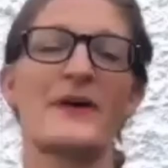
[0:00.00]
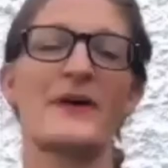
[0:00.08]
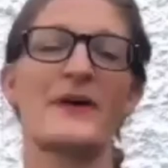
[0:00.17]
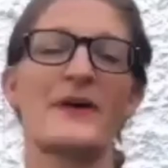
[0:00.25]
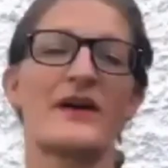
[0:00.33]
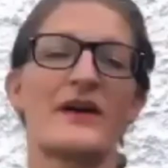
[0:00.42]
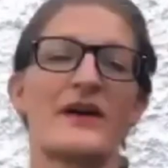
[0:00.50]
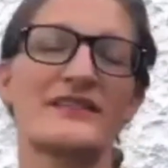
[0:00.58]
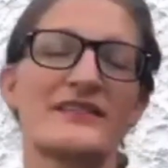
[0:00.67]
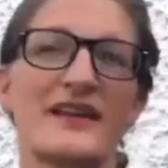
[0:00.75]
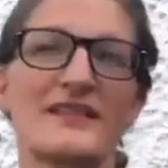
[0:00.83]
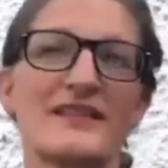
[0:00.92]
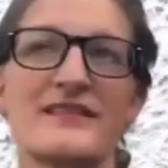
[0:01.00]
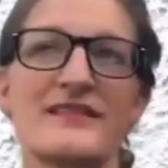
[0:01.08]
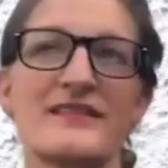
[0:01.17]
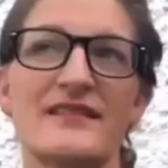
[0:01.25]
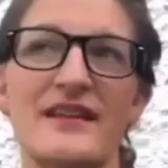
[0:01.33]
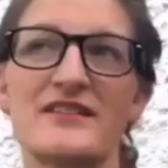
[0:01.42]
sense. And actually,
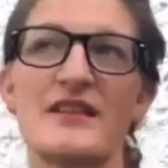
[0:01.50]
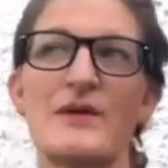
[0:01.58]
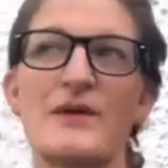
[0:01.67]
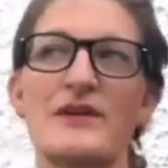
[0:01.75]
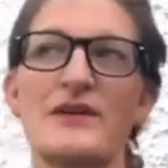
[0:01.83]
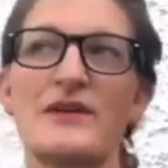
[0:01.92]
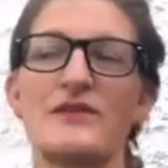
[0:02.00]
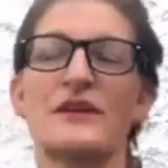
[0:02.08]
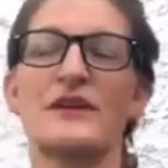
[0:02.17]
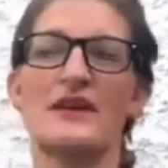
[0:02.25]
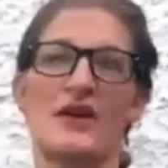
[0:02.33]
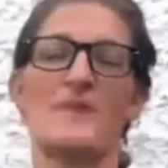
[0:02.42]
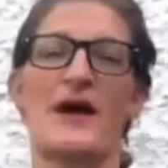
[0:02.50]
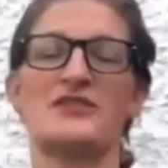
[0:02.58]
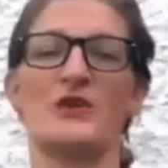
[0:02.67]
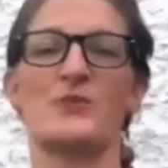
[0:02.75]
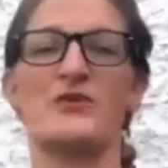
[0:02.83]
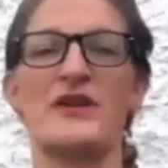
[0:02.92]
when you go back to your
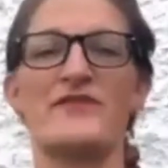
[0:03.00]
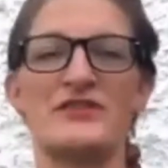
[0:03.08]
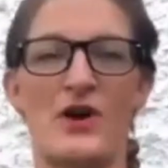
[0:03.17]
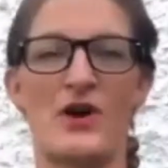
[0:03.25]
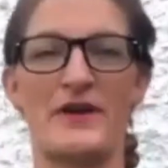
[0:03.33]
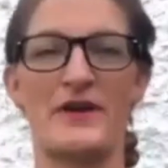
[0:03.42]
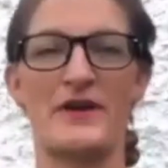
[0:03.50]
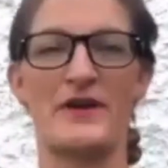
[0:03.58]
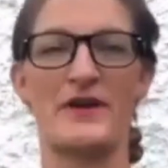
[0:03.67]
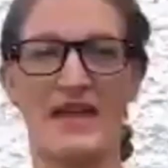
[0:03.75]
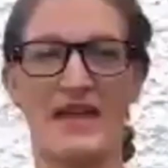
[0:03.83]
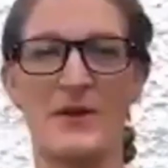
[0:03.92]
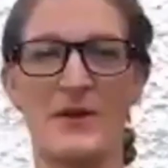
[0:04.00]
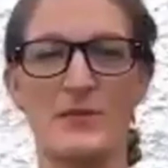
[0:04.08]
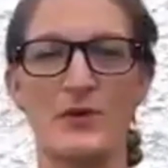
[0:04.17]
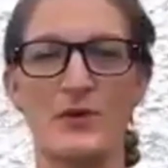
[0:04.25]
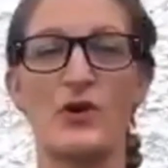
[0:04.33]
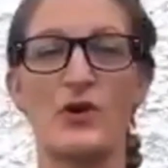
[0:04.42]
previous comment about taking people
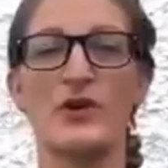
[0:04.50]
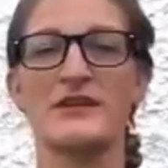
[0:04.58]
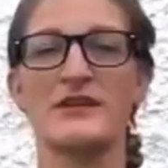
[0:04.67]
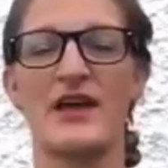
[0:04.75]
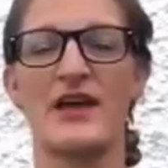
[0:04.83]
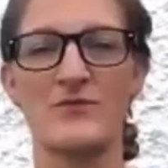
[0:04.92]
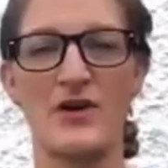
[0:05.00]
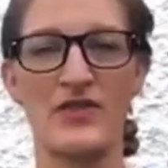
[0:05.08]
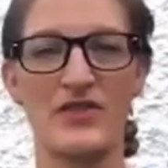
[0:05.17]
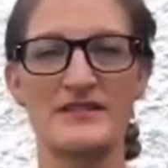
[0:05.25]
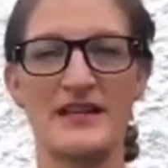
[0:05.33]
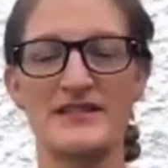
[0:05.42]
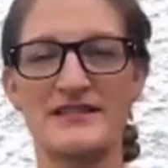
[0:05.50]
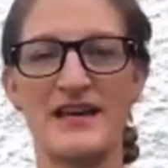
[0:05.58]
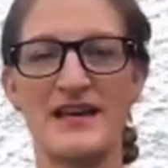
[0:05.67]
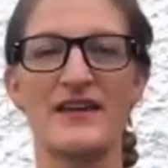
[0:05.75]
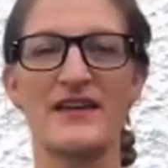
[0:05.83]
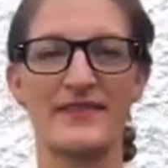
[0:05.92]
more longer term rather than day to
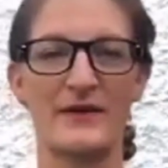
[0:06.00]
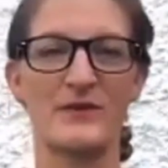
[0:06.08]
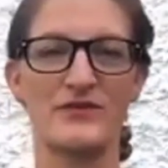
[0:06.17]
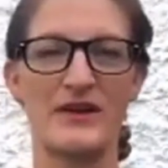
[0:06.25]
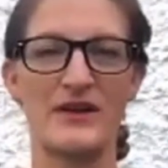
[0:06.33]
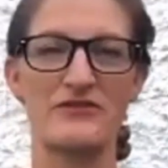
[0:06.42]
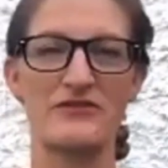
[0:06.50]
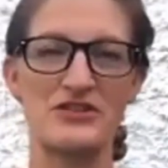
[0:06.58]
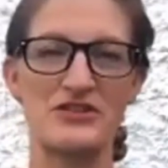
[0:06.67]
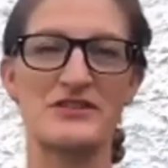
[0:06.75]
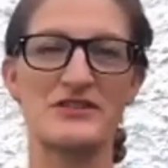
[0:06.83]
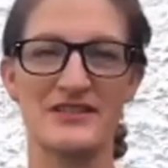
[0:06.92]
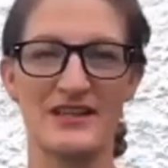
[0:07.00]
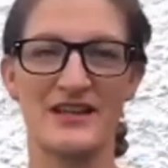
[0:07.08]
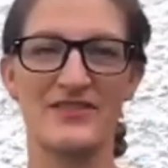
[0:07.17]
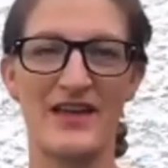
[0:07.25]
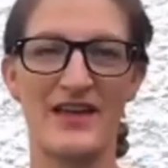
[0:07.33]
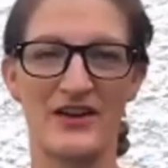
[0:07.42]
day, then that would really reduce
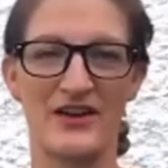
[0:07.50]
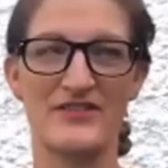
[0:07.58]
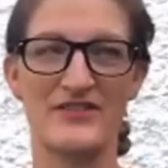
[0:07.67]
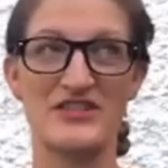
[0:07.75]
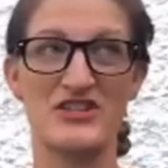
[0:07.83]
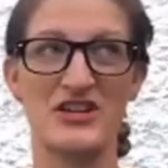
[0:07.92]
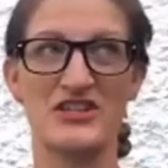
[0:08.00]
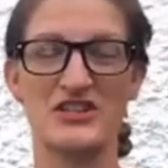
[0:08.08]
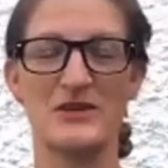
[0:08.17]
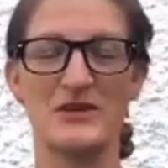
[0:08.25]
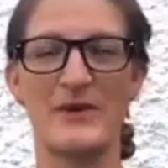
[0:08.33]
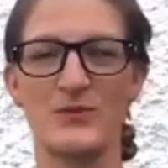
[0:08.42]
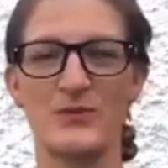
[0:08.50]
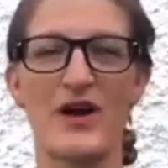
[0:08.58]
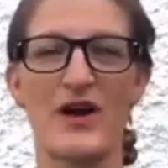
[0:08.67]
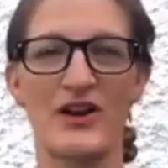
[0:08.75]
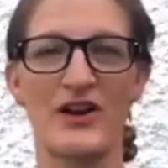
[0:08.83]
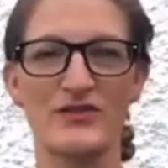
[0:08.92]
that kind of induction based
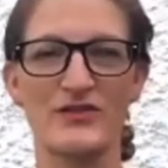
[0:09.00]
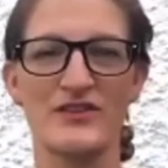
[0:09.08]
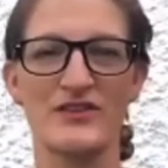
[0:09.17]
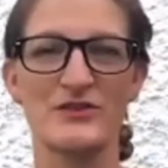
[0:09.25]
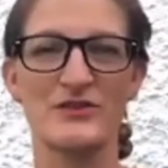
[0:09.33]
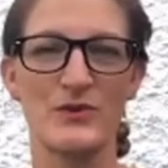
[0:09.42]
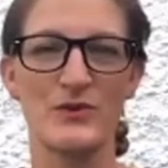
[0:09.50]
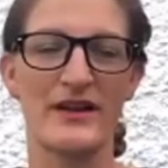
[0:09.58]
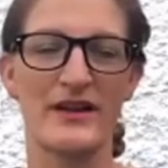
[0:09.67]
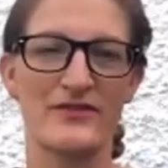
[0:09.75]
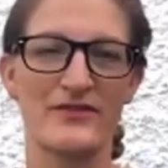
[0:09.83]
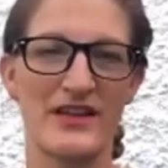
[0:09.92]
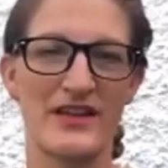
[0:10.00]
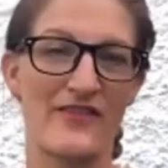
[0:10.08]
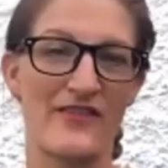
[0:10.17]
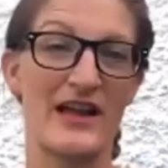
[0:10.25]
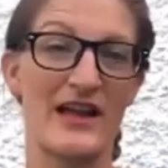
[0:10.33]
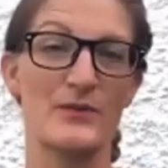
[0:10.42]
workload that the school then have to
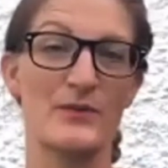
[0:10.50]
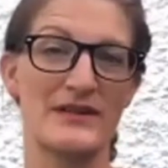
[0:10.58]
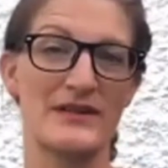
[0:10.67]
carry out, wouldn't it?